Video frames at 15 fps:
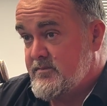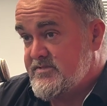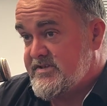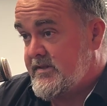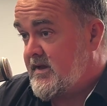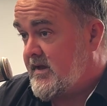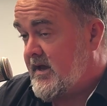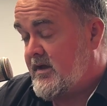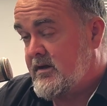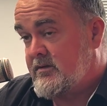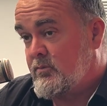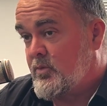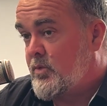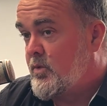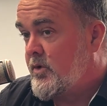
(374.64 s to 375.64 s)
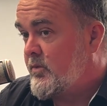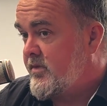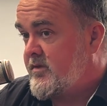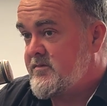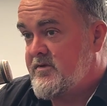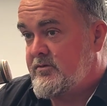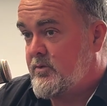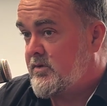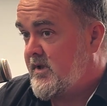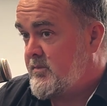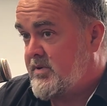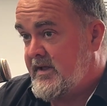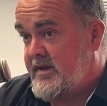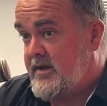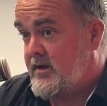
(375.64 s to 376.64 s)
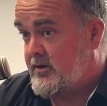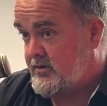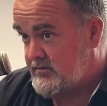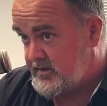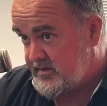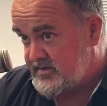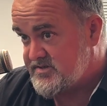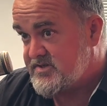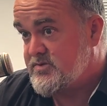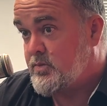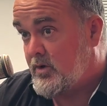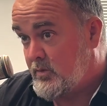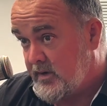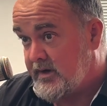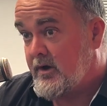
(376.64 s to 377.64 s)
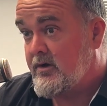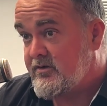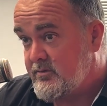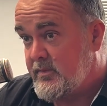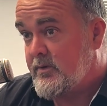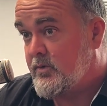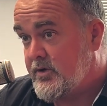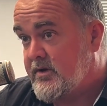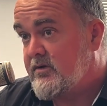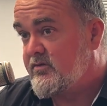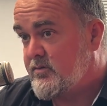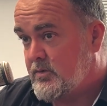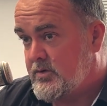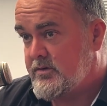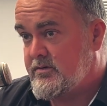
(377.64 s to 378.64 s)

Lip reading: So the accountant will work with them to do all that planning and go, right, this is what we're going to be working toward.